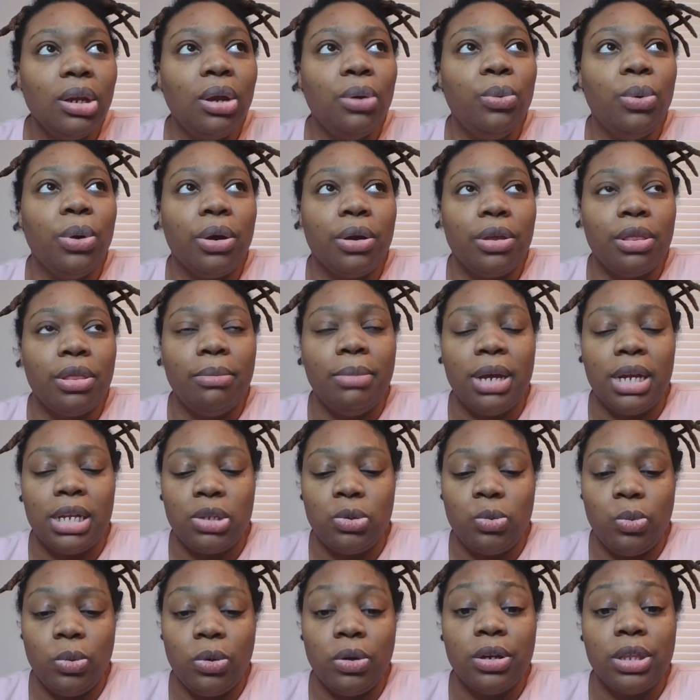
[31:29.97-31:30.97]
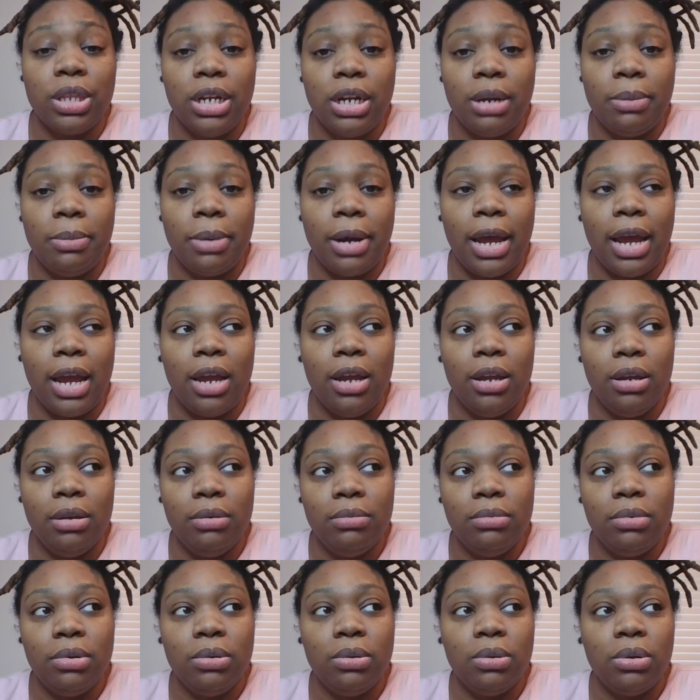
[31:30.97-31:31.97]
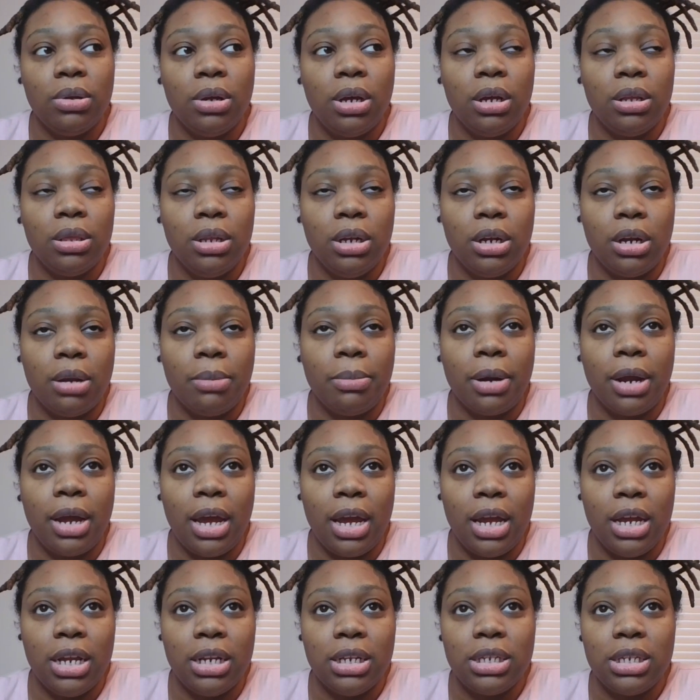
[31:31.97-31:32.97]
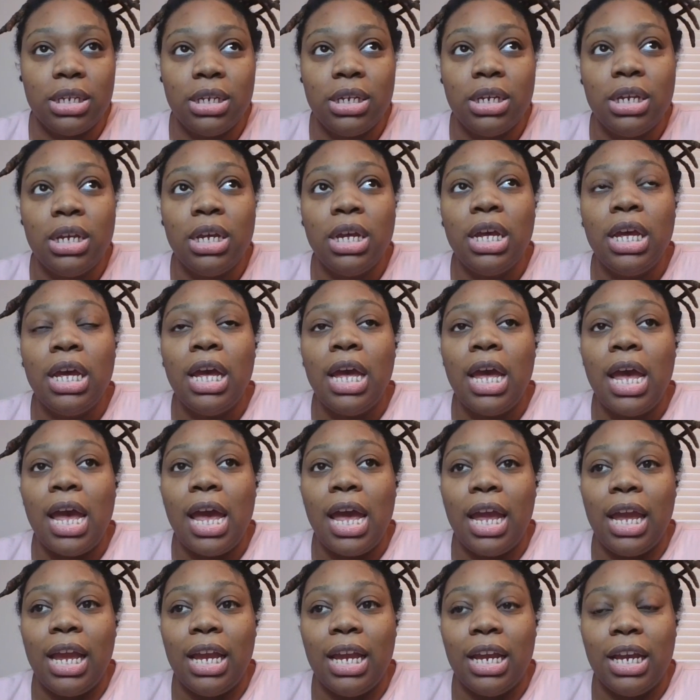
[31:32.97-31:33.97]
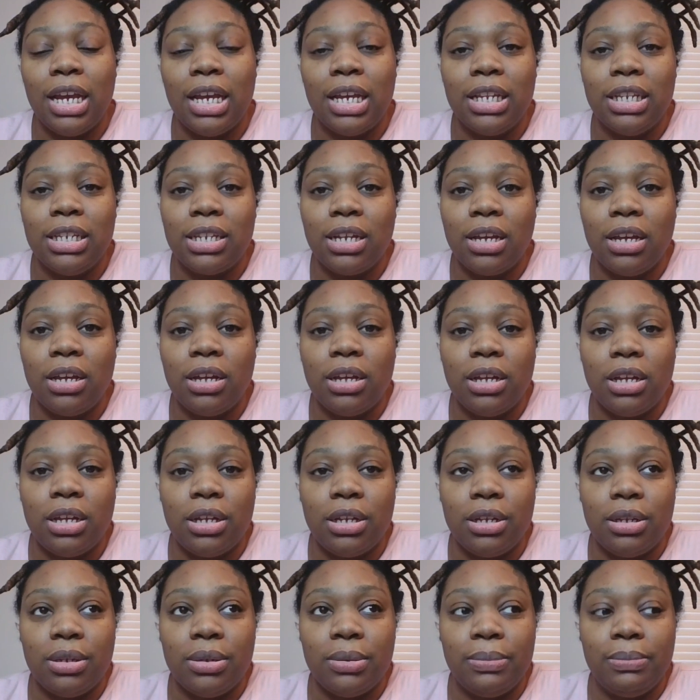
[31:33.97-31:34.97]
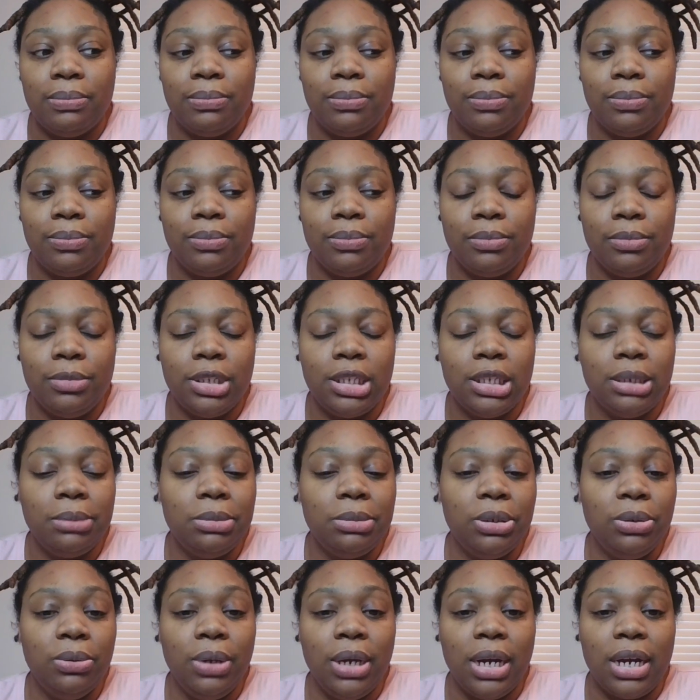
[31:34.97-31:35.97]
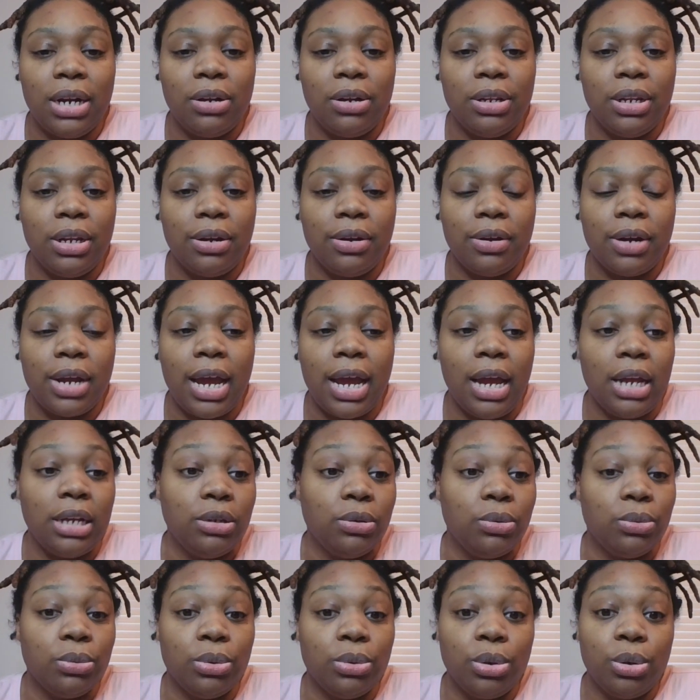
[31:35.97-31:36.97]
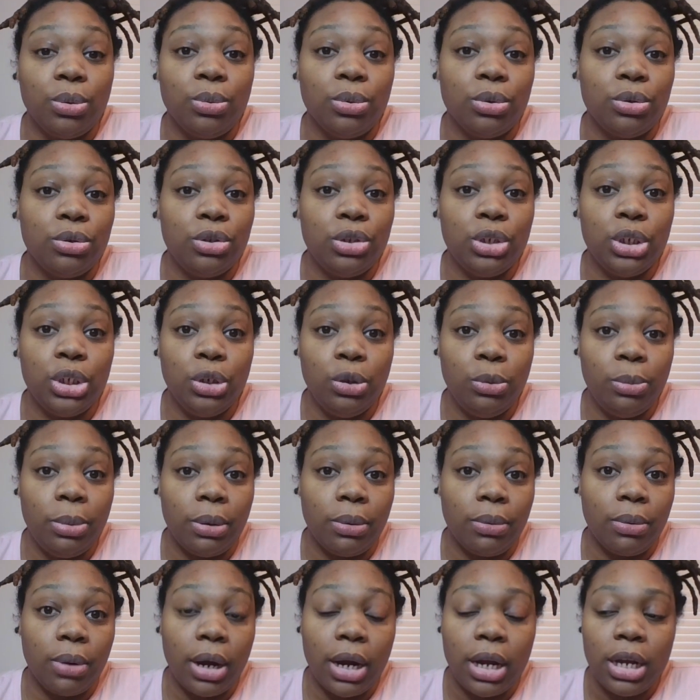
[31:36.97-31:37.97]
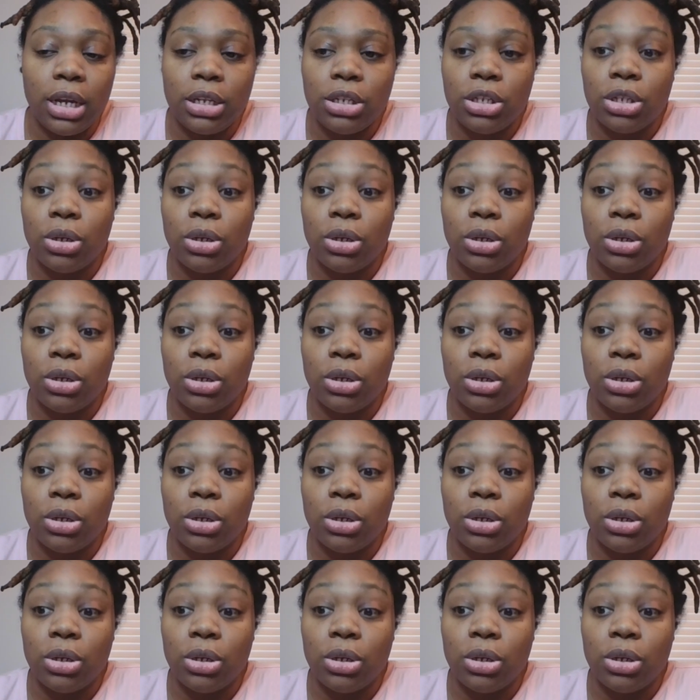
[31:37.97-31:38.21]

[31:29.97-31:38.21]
We were on the bus. We were on the number eight, and some dude got on there acting real stupid, right?